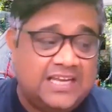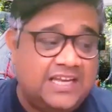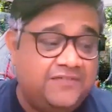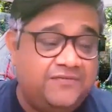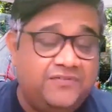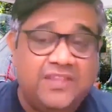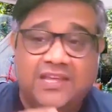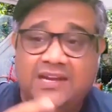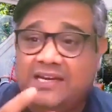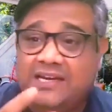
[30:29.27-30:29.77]

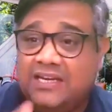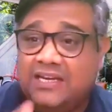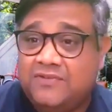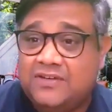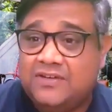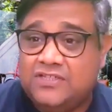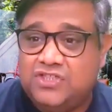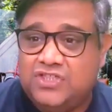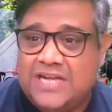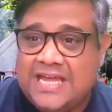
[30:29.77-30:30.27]
If there are any
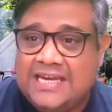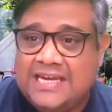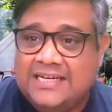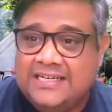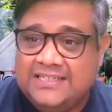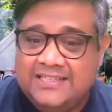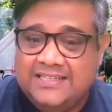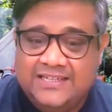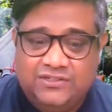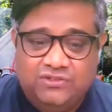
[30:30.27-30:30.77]

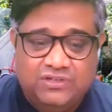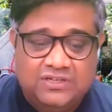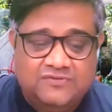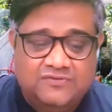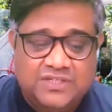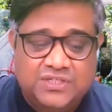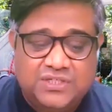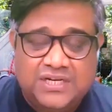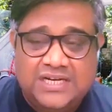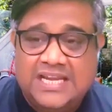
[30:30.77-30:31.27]
functionality that you
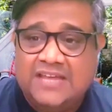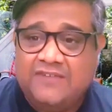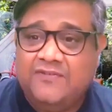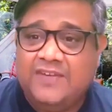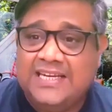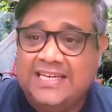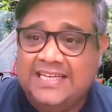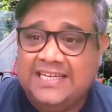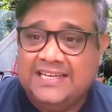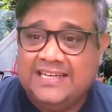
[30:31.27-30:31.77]
invested
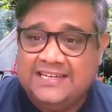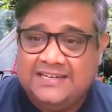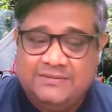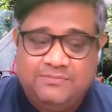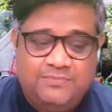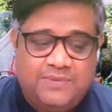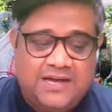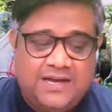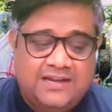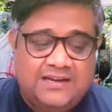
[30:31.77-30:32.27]
heavily in,
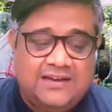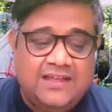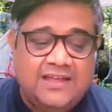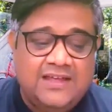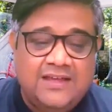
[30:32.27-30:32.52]
but